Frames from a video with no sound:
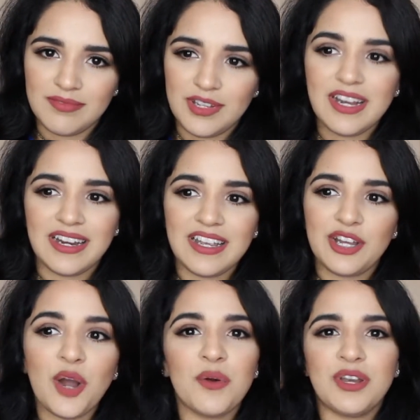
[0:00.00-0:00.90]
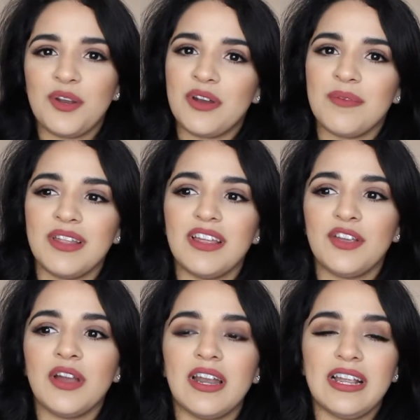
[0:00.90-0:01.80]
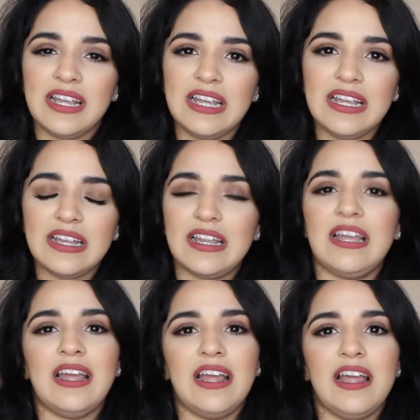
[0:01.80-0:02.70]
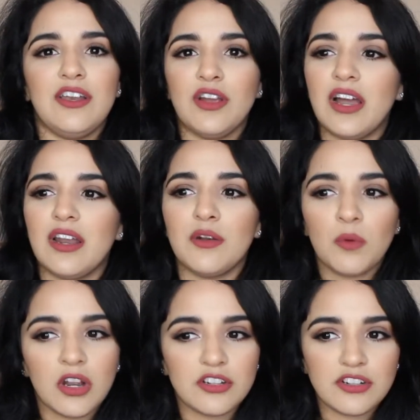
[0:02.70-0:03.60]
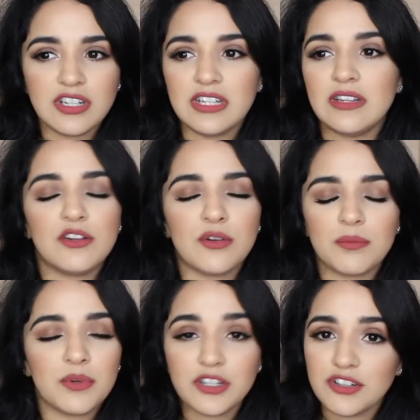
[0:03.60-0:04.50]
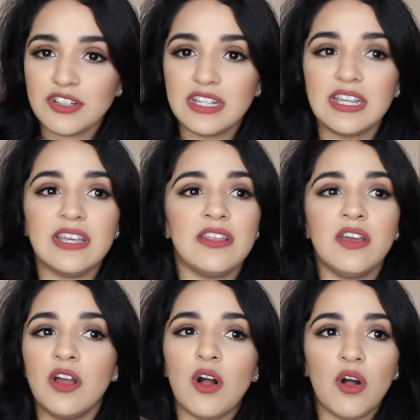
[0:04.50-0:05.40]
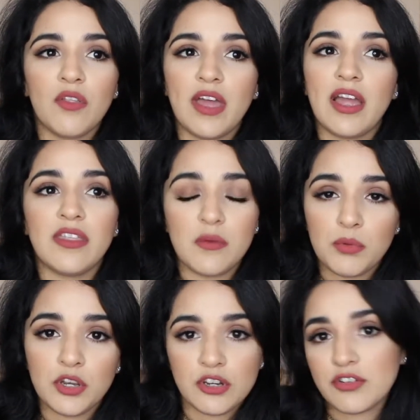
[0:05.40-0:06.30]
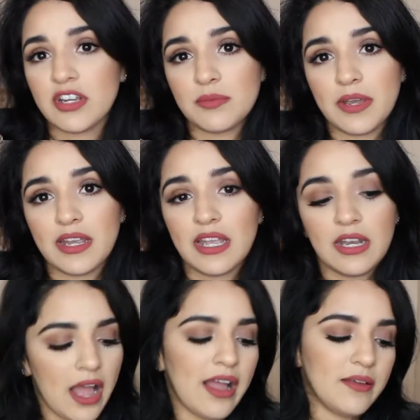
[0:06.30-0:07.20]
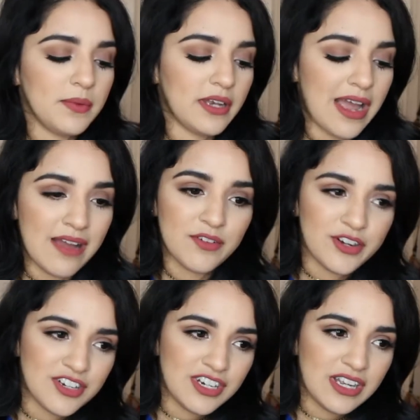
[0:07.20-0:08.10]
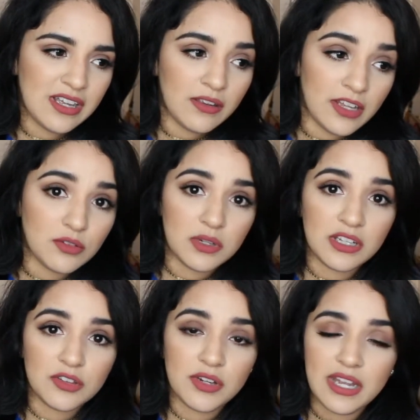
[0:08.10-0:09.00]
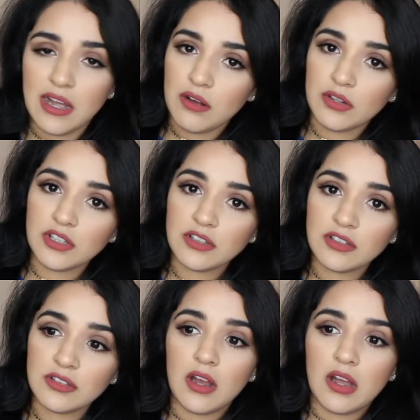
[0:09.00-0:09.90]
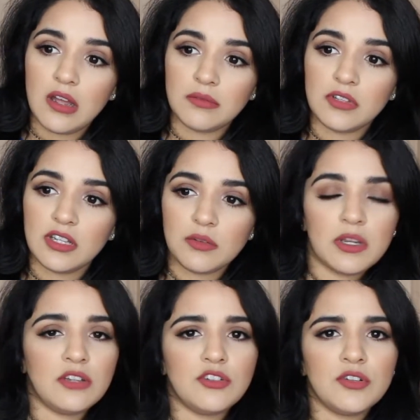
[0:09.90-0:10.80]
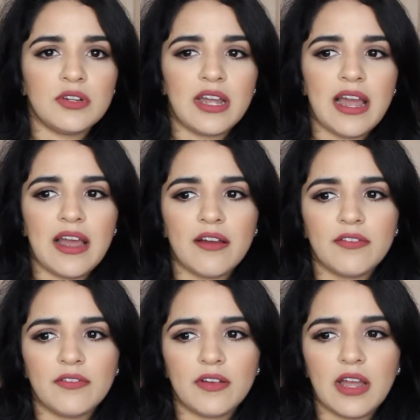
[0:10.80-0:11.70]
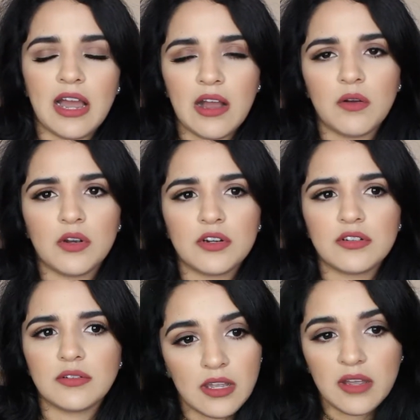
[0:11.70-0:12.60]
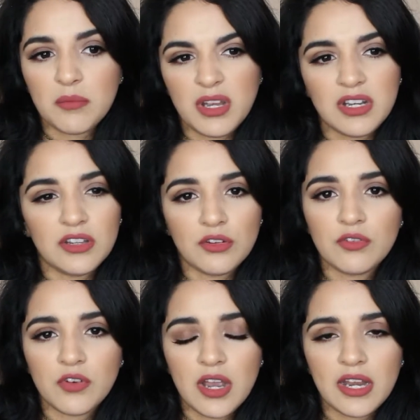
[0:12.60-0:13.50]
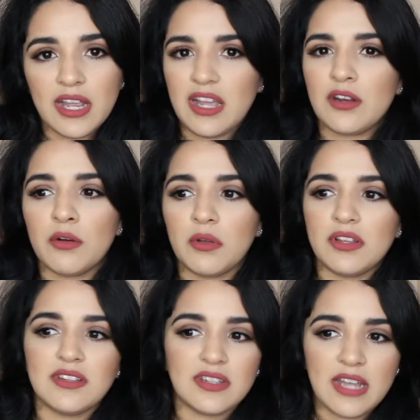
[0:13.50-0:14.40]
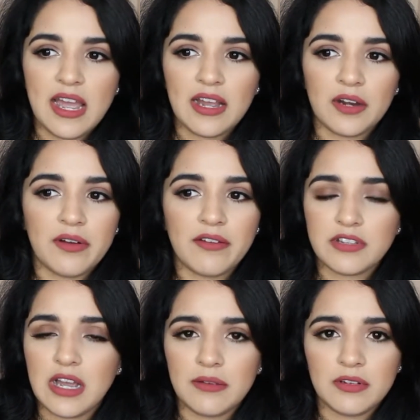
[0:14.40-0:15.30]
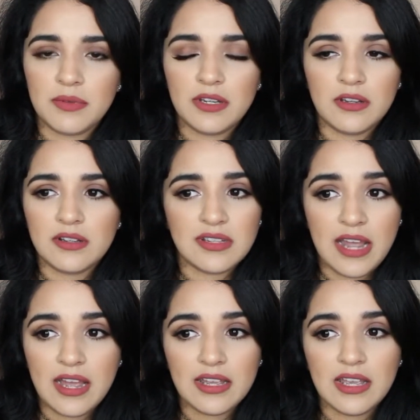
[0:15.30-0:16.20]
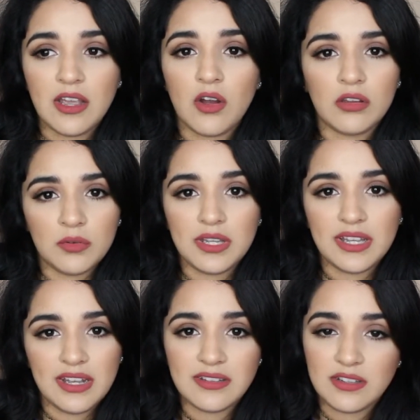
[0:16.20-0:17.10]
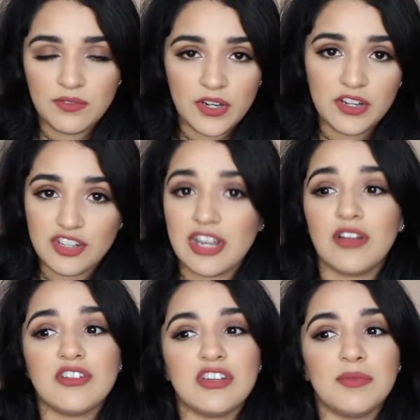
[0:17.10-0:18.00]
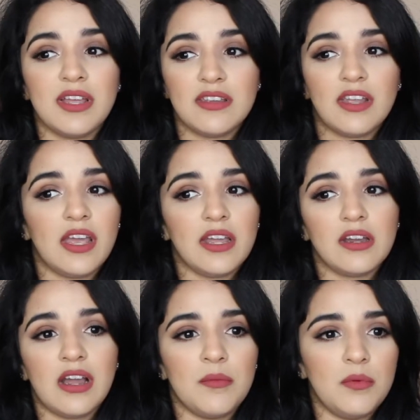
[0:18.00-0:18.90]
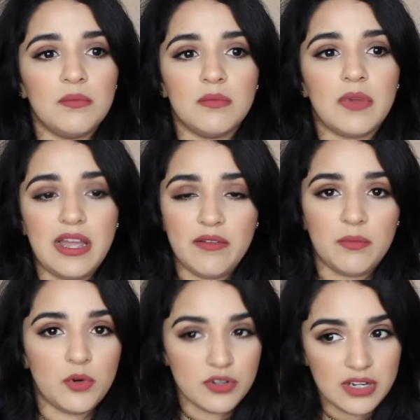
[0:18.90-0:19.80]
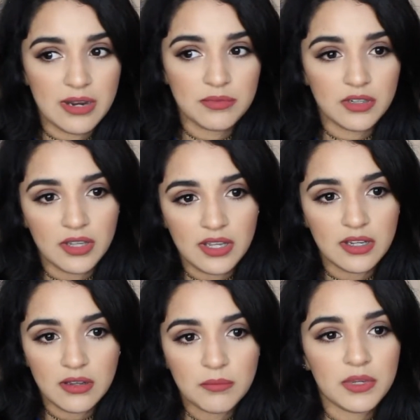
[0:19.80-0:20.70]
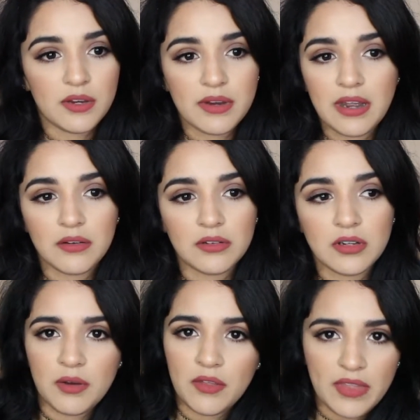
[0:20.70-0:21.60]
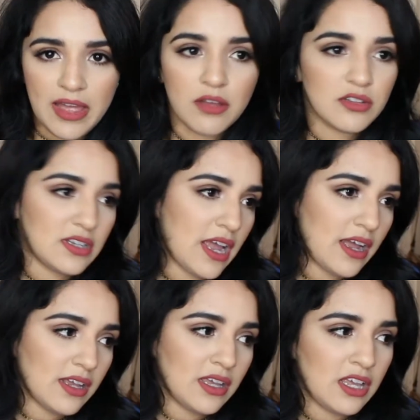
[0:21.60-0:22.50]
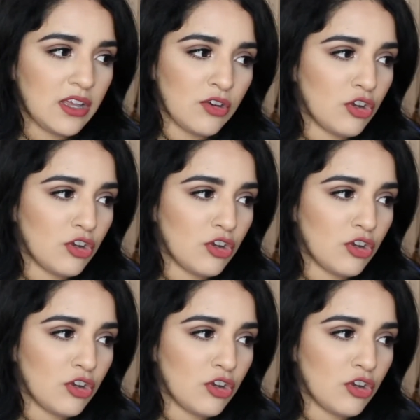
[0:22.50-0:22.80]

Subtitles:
get going, you know what I mean? Like, you gotta eat, and you gotta wash your teeth or brush your teeth, all that, and then put your trays back in. I've been averaging like 23 hours to like 22 and a half hours, like Monday through Friday. I don't really snack. I don't have time to be snacking. On the weekends it's very challenging because like I have more time to like be around the house snacking, you